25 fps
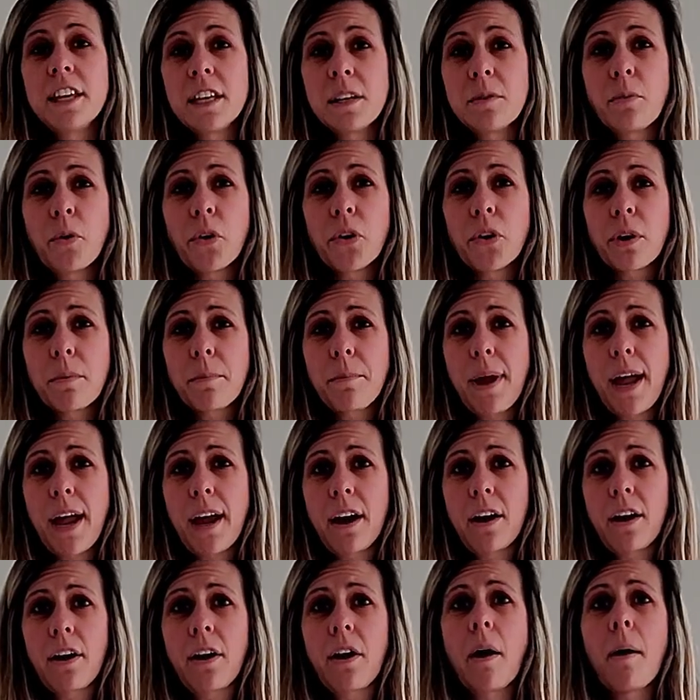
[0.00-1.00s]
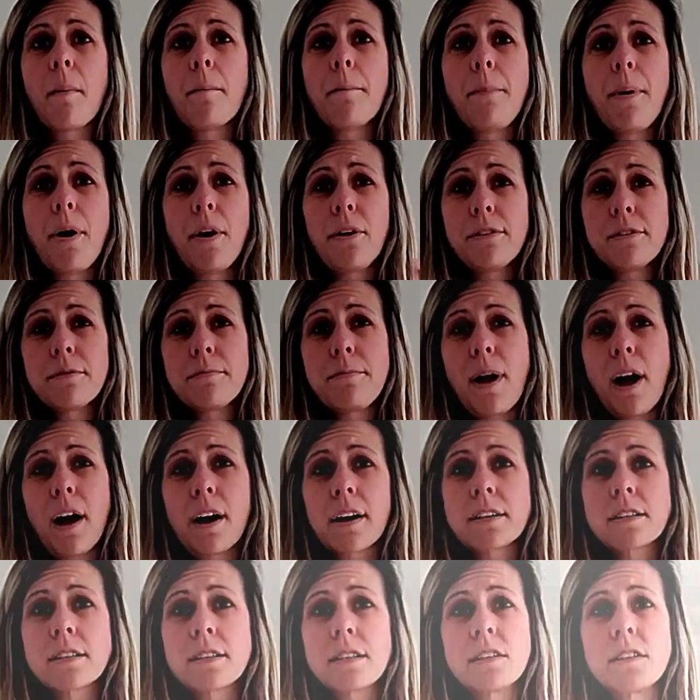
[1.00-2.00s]
Then we'll compare both
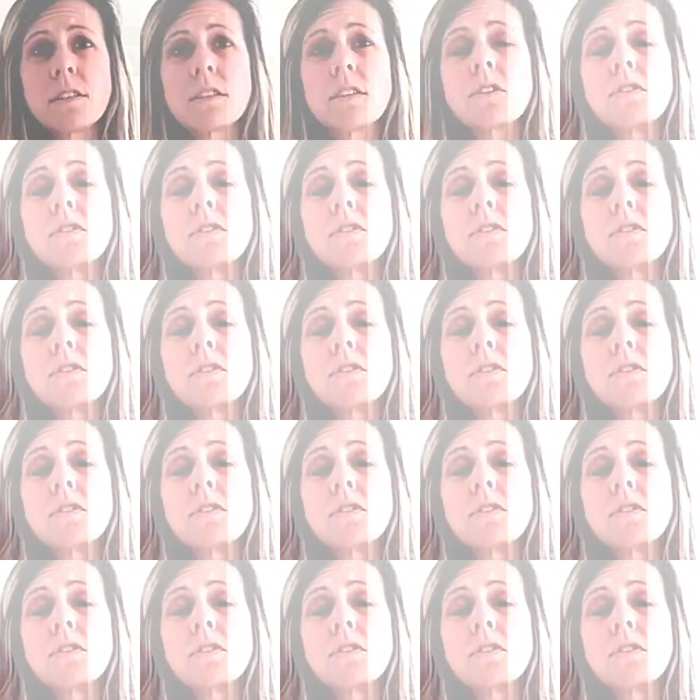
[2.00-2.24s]
boxes